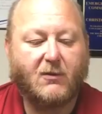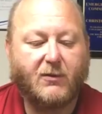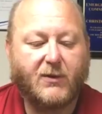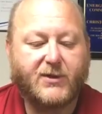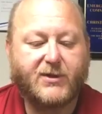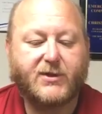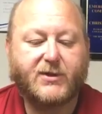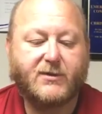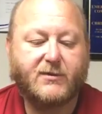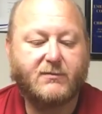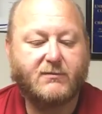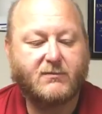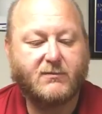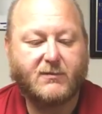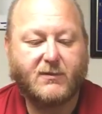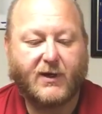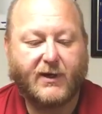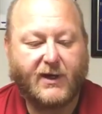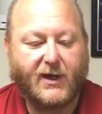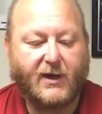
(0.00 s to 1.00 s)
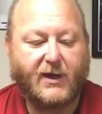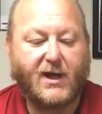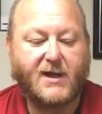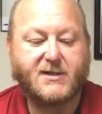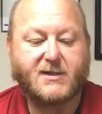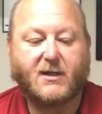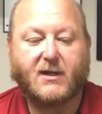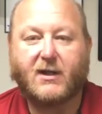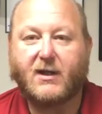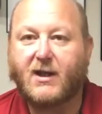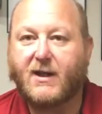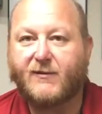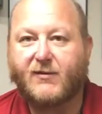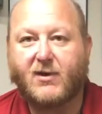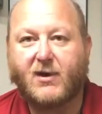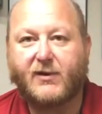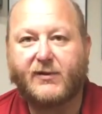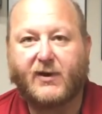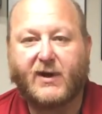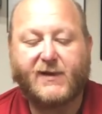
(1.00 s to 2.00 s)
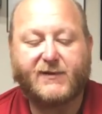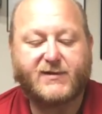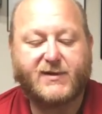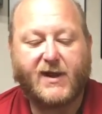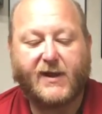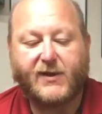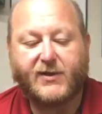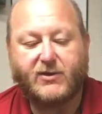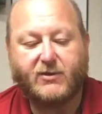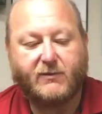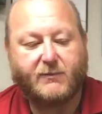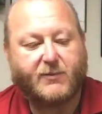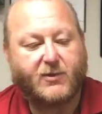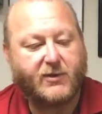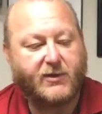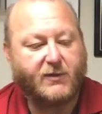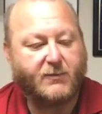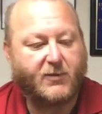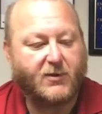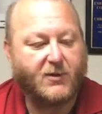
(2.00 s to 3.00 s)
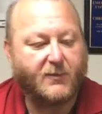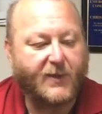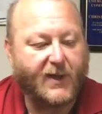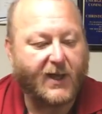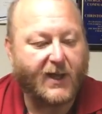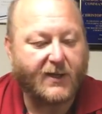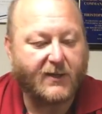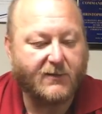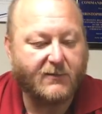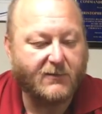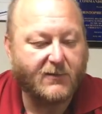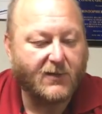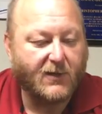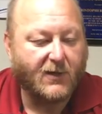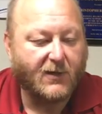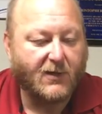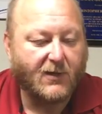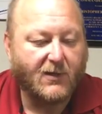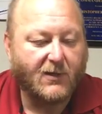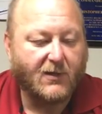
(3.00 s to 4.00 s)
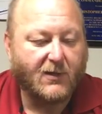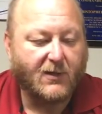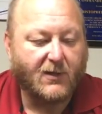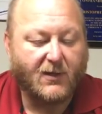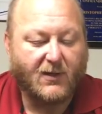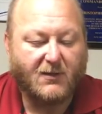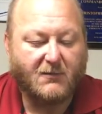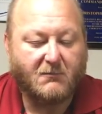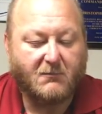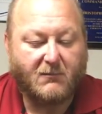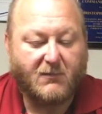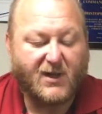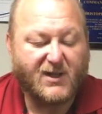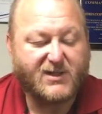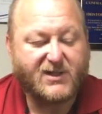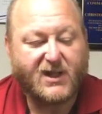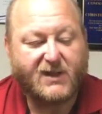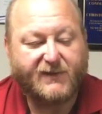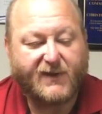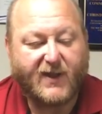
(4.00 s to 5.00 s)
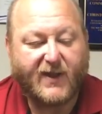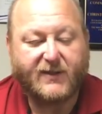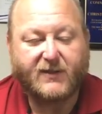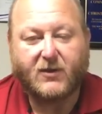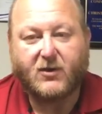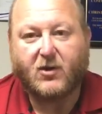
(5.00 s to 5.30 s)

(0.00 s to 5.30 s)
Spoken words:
which again has a lever on the left side that you pull back. Myself, I like